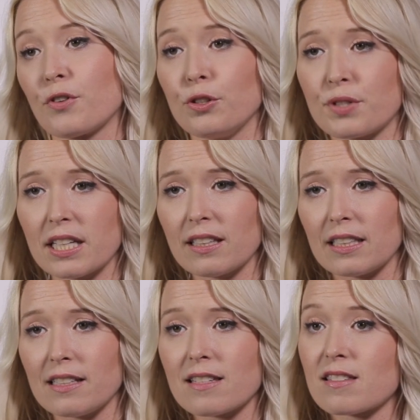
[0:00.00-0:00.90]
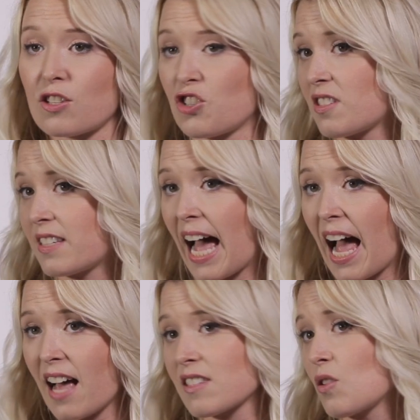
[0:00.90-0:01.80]
for utilities such as
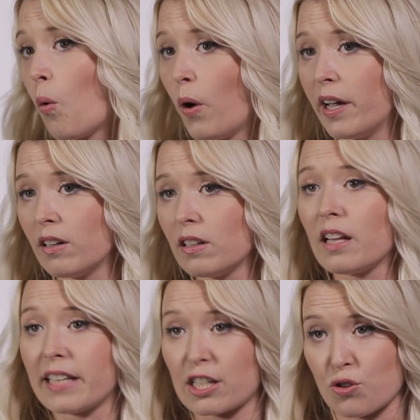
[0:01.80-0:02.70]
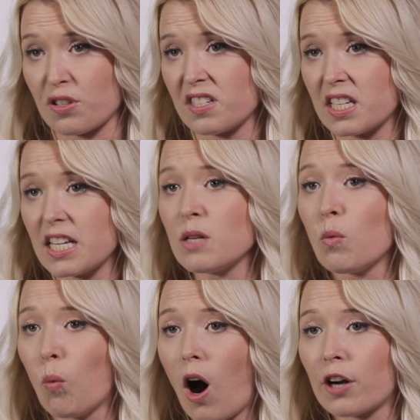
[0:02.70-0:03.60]
gas, oil, electricity,
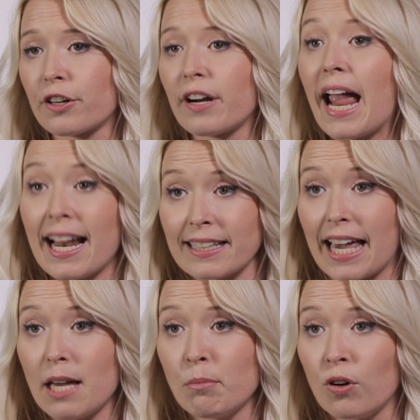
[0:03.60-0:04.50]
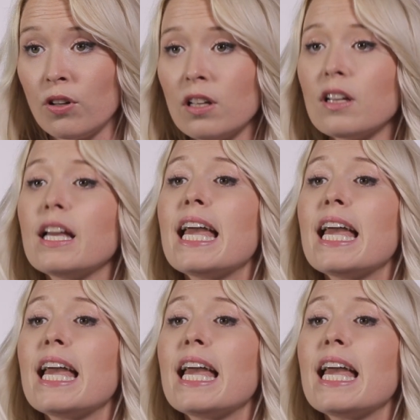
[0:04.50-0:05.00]
water, and cable